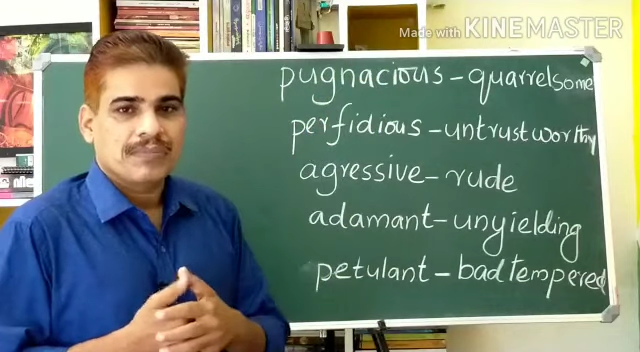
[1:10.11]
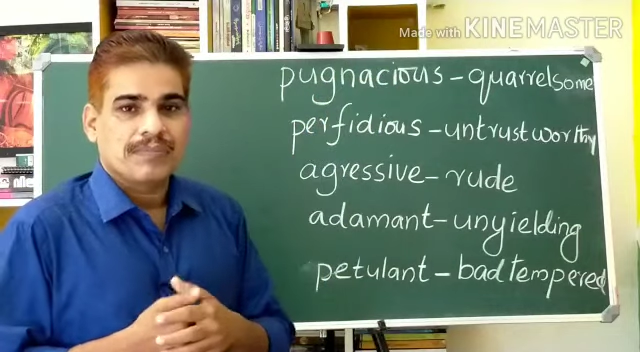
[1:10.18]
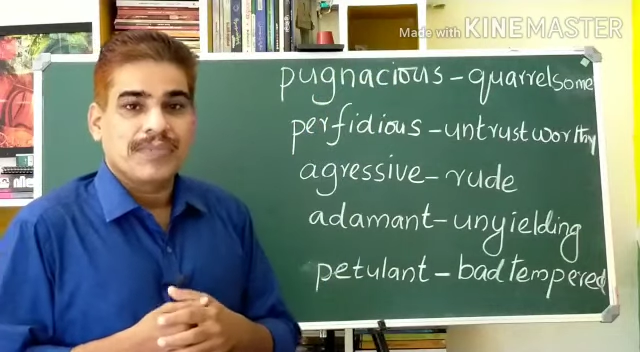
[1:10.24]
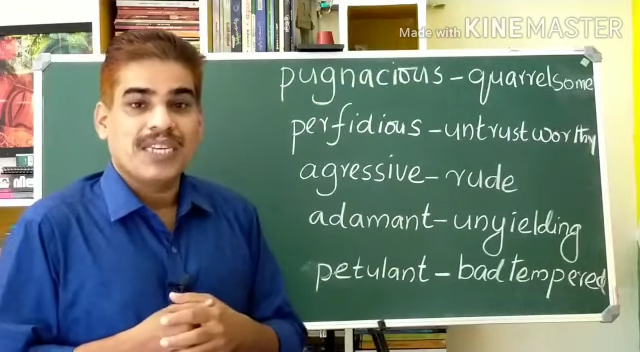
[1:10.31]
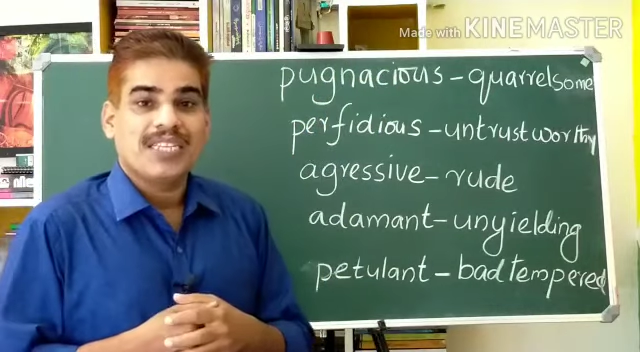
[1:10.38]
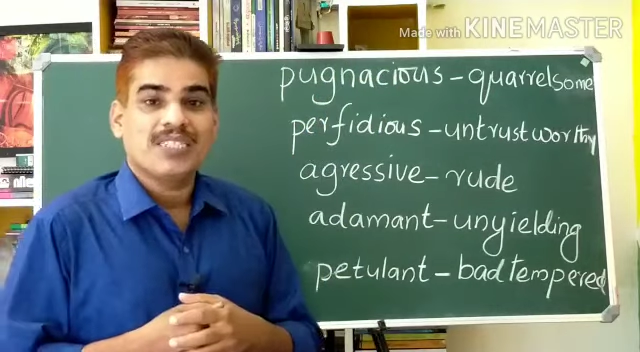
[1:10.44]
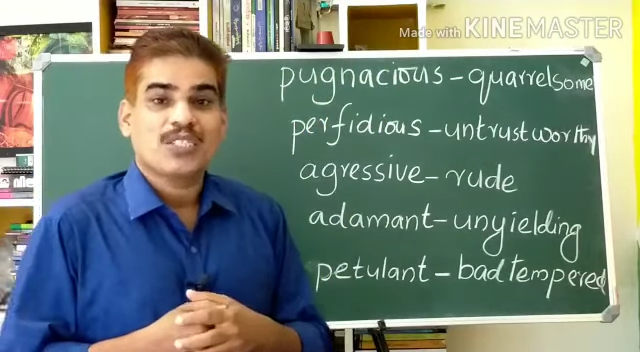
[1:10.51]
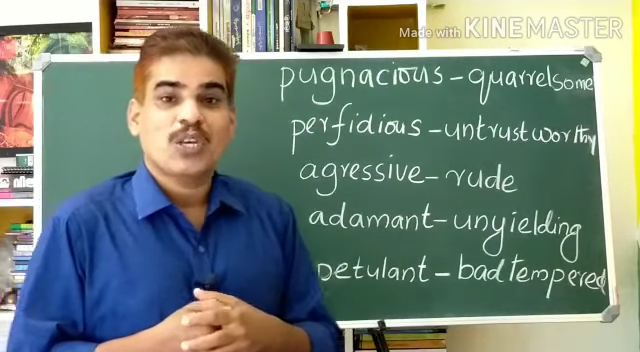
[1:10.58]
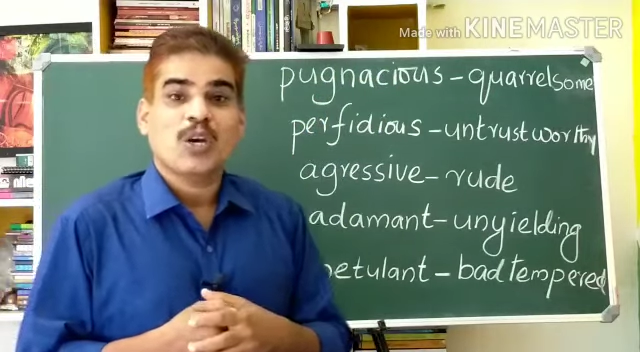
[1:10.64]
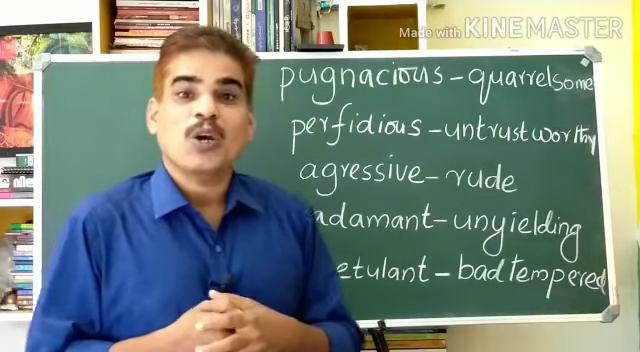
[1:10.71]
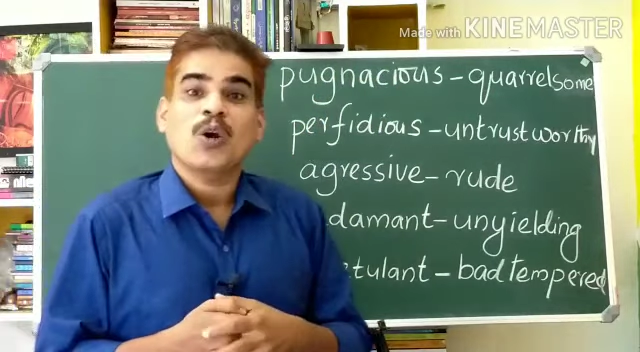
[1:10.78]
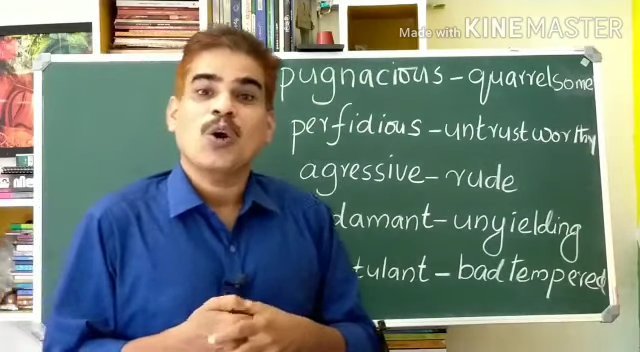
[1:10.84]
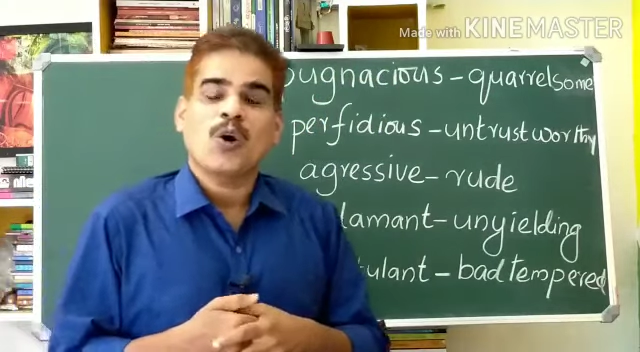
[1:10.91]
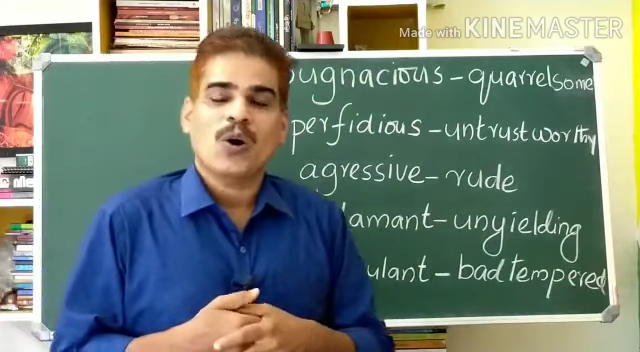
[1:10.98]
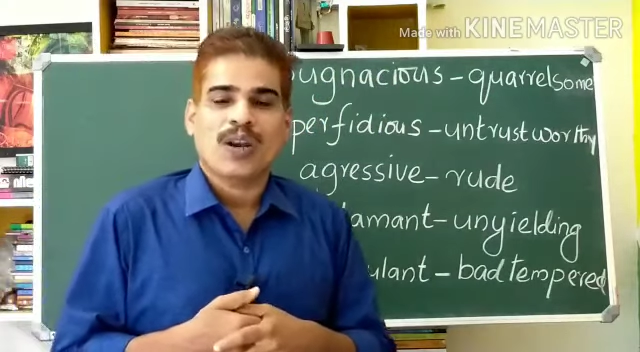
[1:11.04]
means
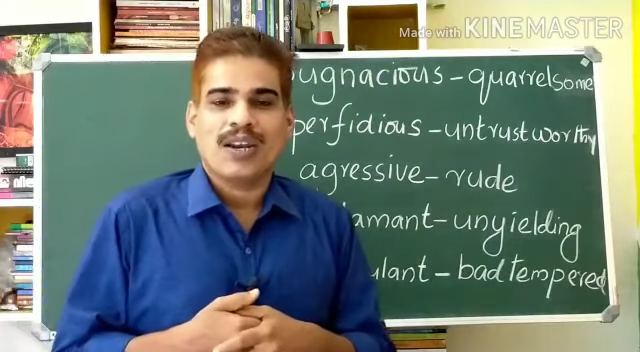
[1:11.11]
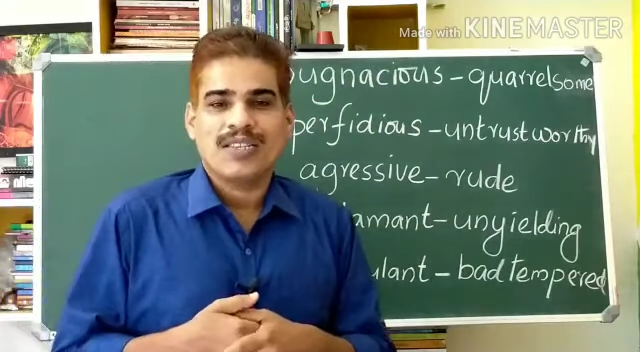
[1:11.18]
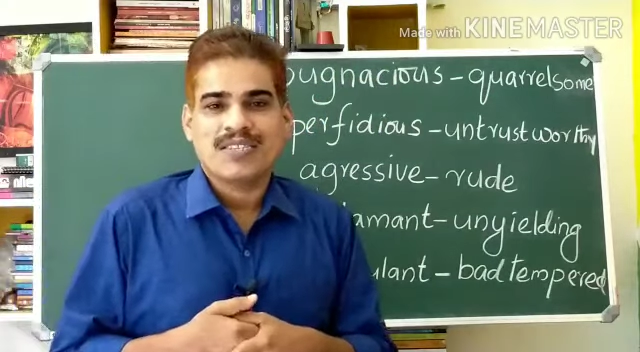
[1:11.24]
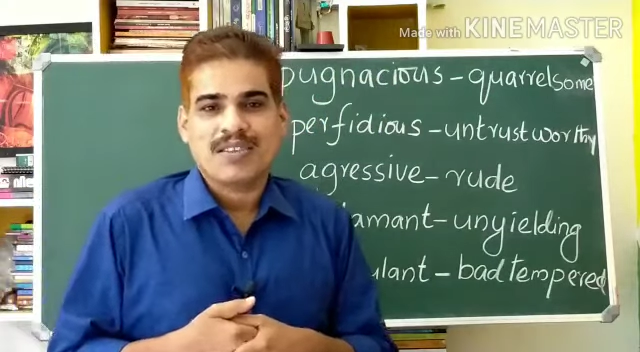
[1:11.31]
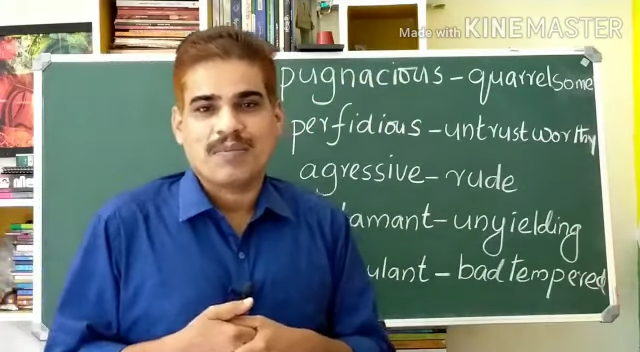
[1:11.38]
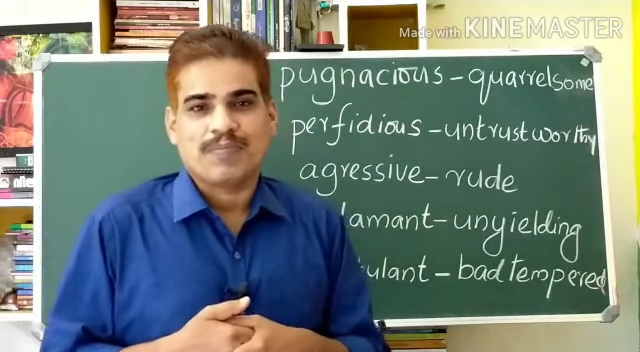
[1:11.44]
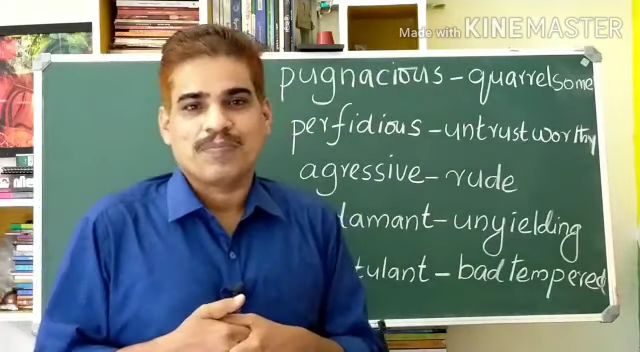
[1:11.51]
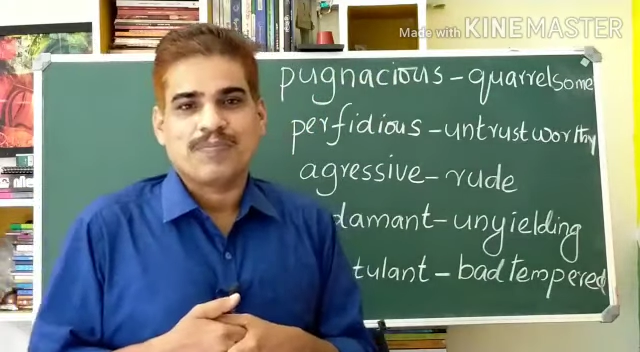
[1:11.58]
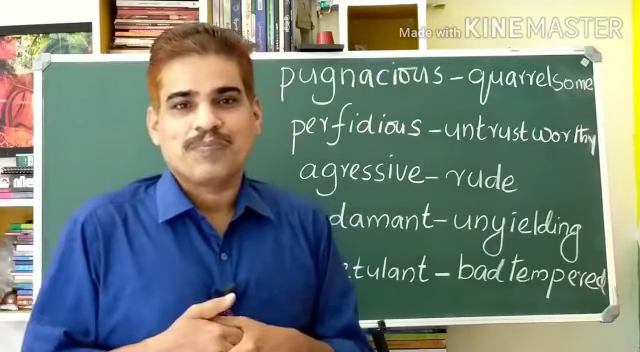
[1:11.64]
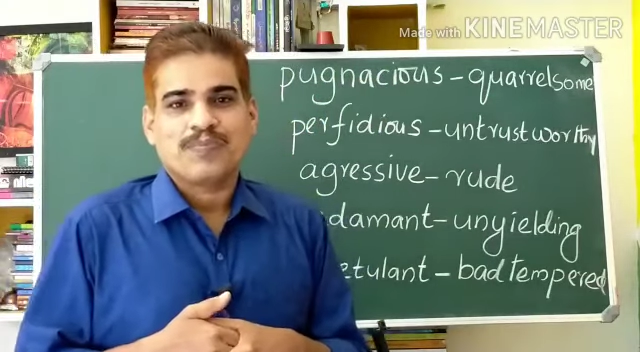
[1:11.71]
quarrelsome.